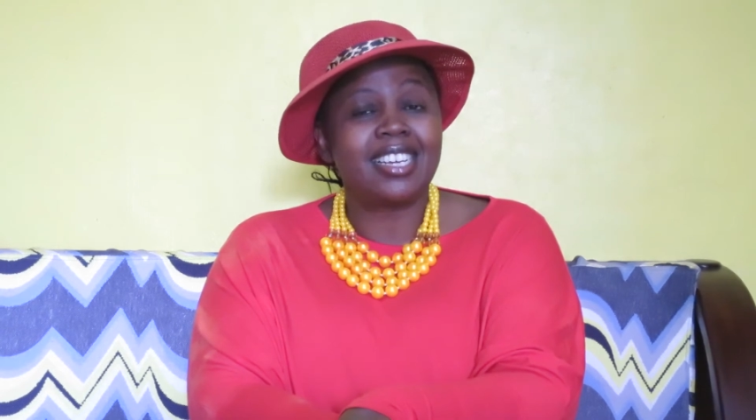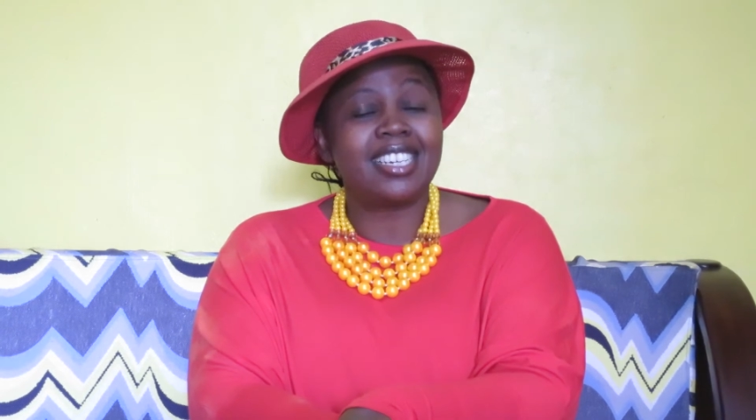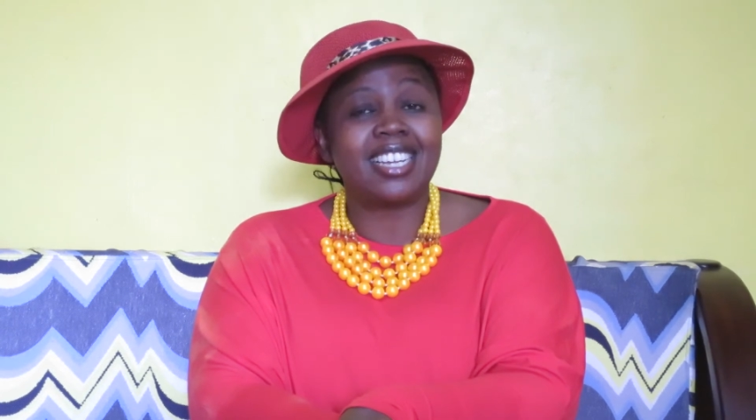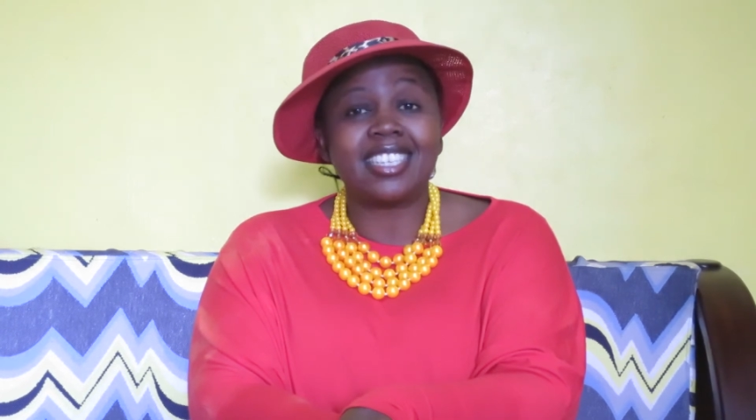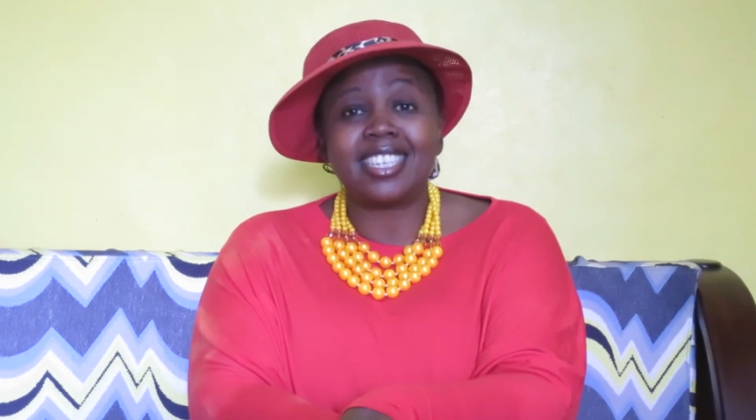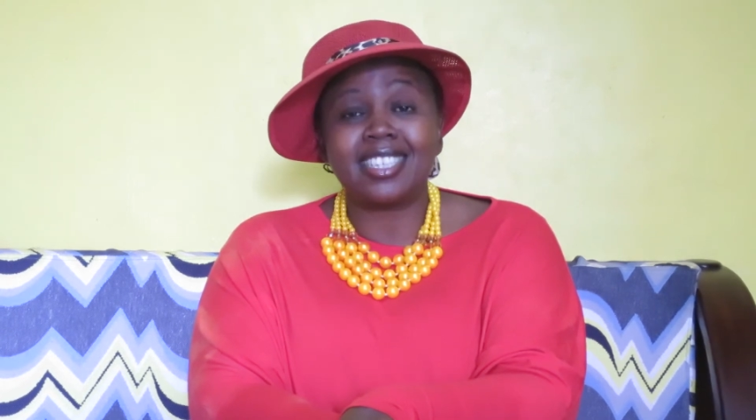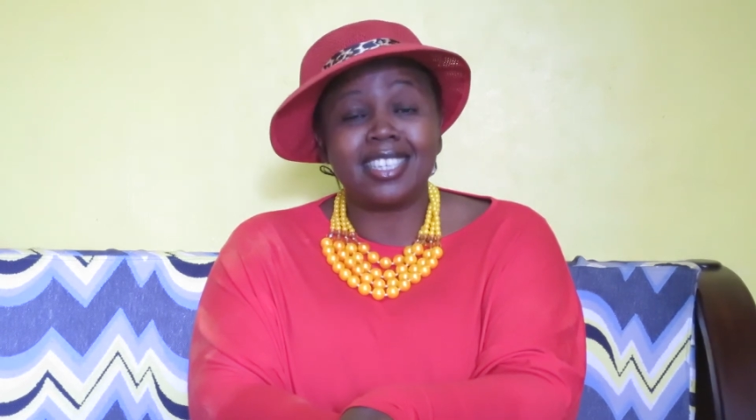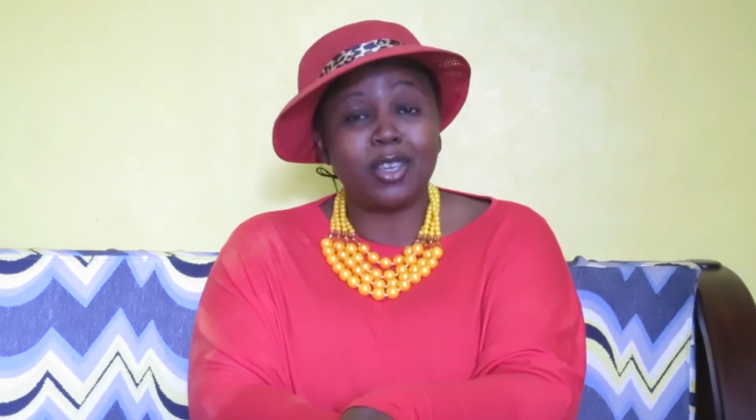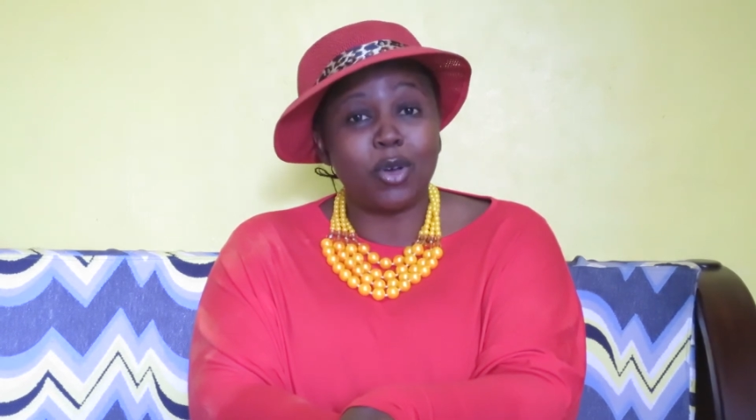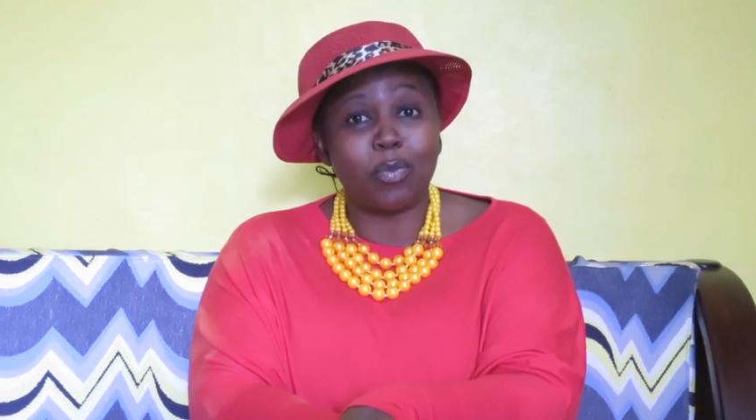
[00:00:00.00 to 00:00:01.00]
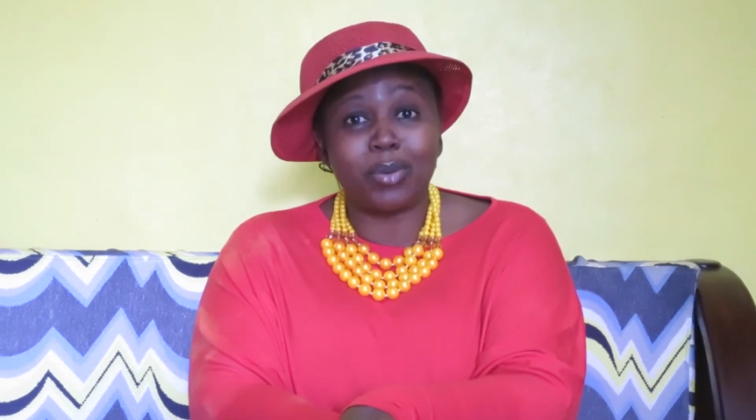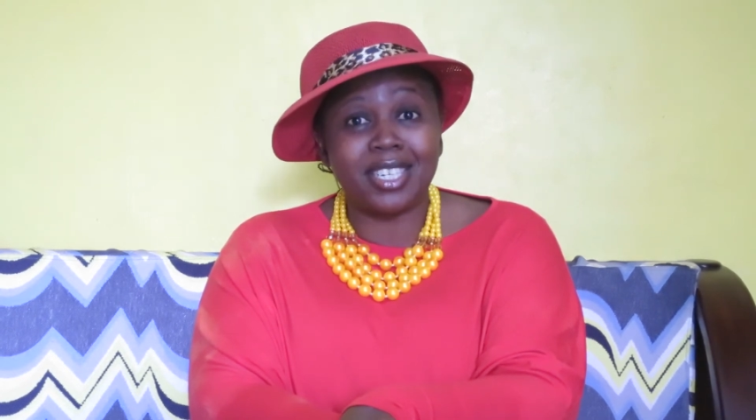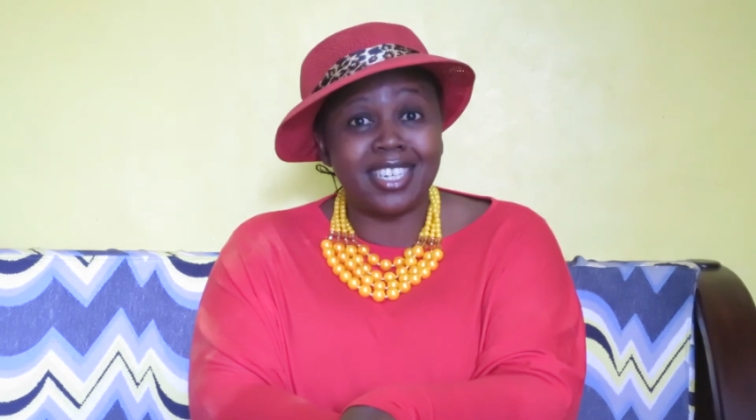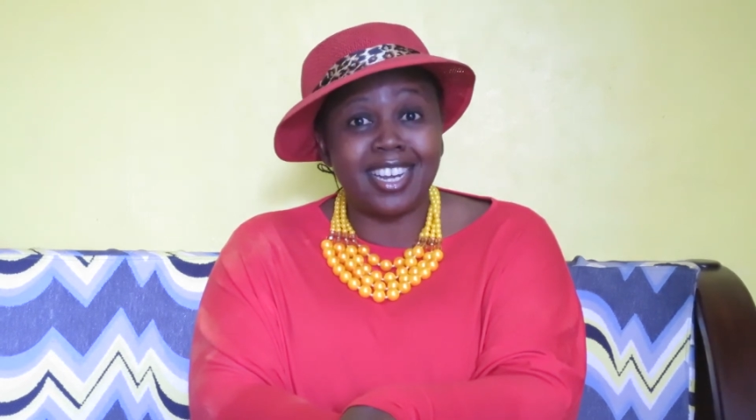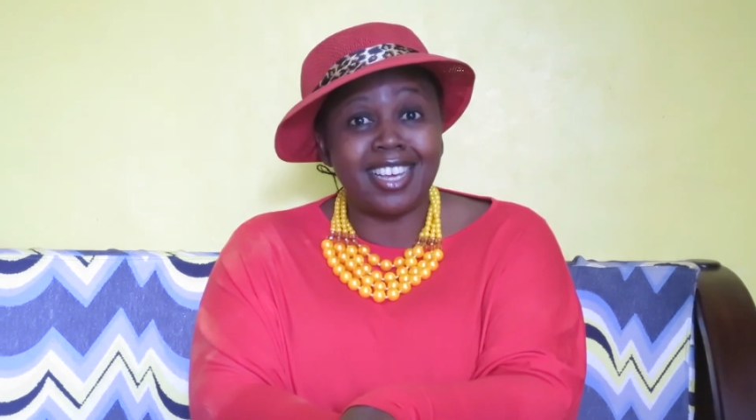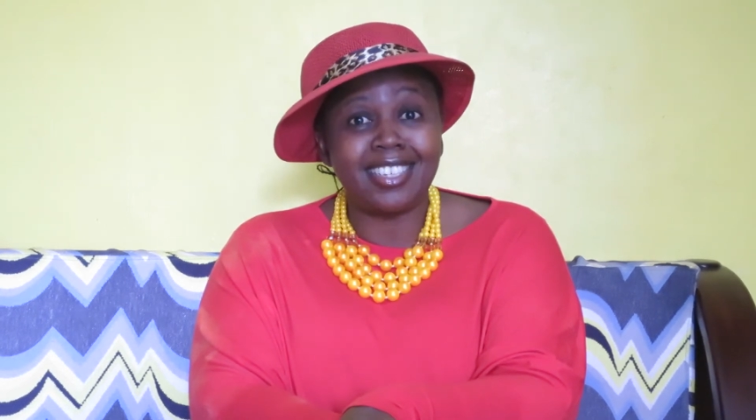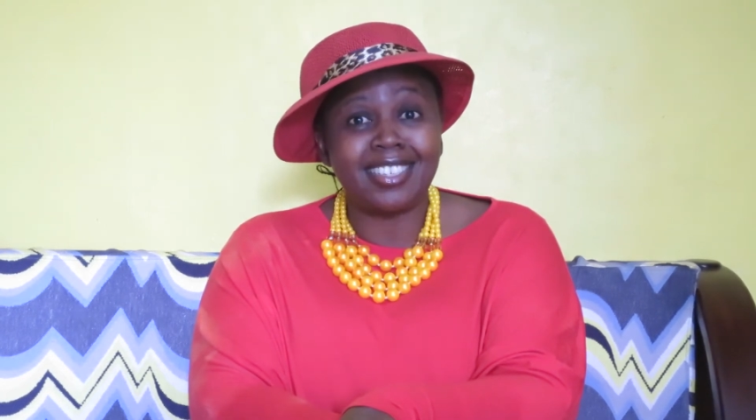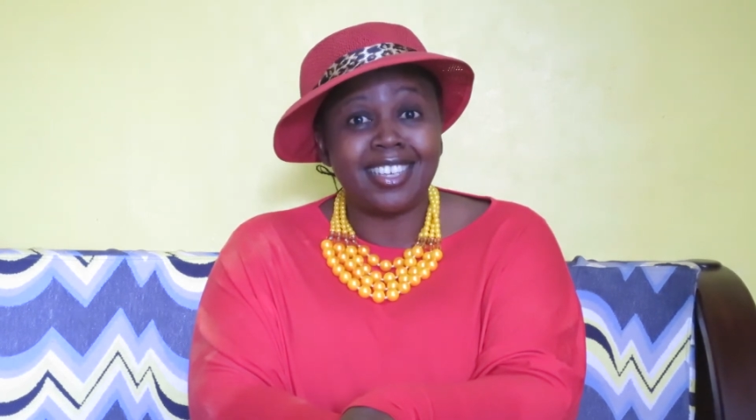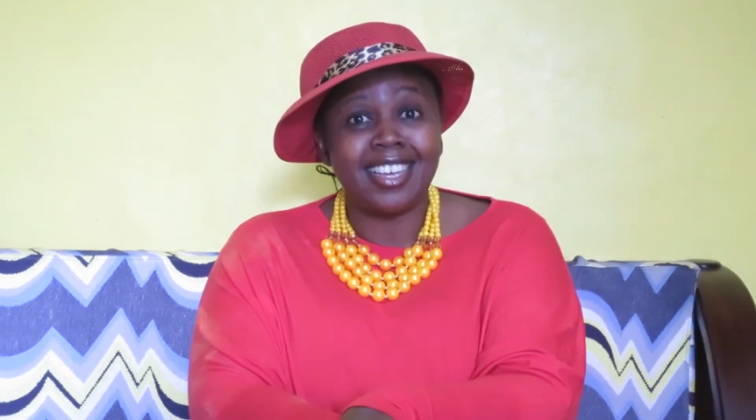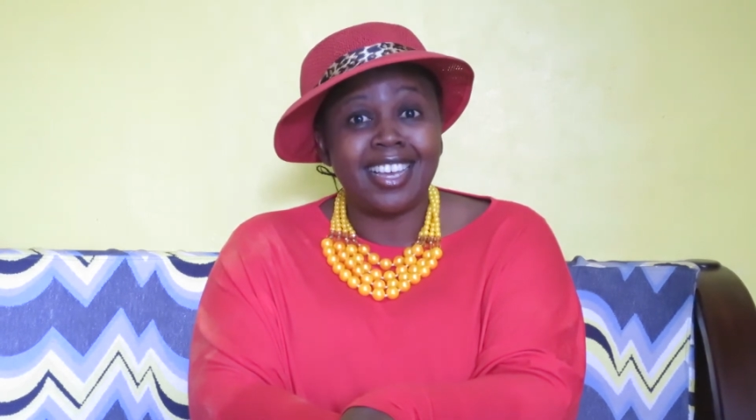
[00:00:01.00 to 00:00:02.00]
he doesn't see your prettiness.